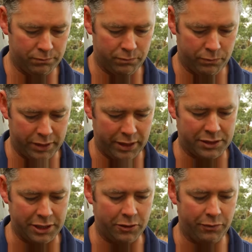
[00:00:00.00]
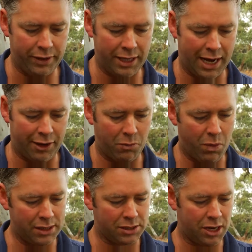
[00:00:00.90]
vineyard, on
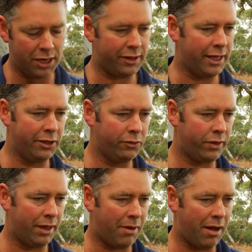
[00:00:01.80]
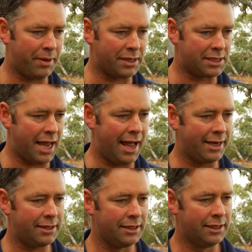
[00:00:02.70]
one side of the hill there might be a
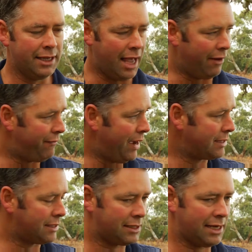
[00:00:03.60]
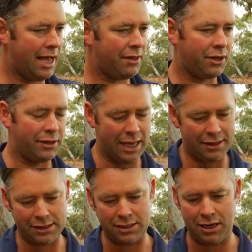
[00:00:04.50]
sand and it faces south. On the
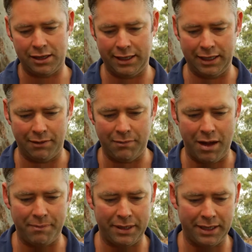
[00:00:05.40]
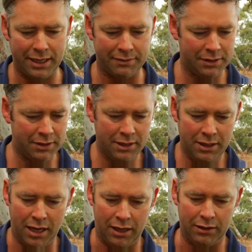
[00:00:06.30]
other side of the hill it might be a
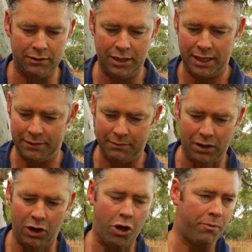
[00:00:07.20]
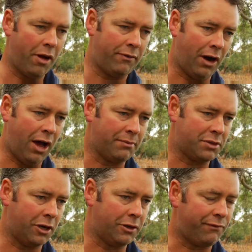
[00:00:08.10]
loam over
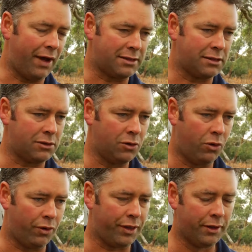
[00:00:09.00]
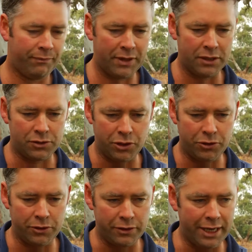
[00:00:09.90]
limestone that faces north. 2
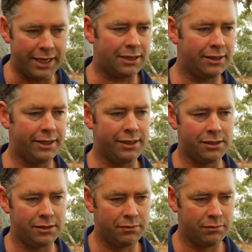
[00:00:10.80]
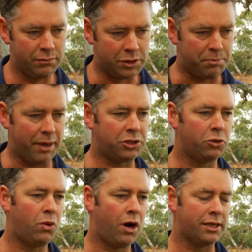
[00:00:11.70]
uniquely
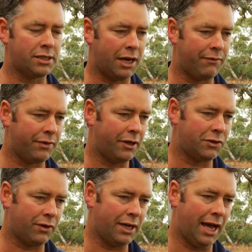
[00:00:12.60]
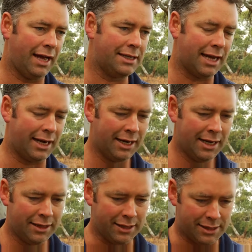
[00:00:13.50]
special wines come from those vineyards, and
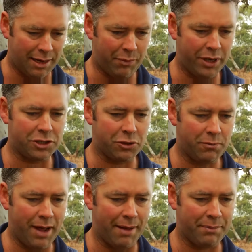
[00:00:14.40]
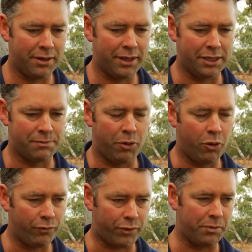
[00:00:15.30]
the sub-regional map is
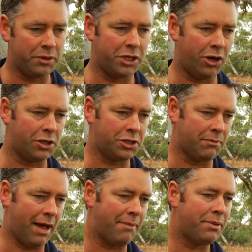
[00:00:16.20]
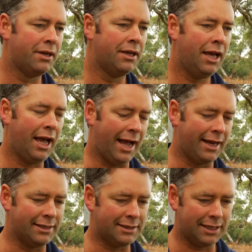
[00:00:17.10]
born from the geology map,
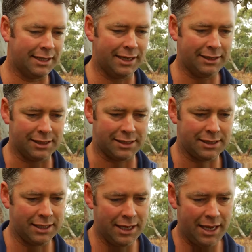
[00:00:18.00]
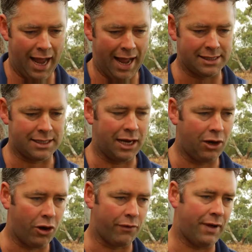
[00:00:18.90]
and just adds a
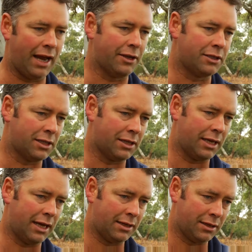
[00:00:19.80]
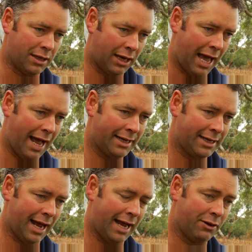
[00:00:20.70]
lot of value to the
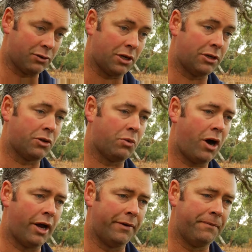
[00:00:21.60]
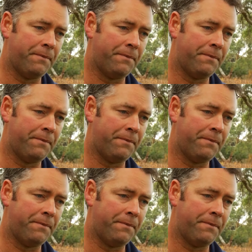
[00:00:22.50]
land and also to the wine.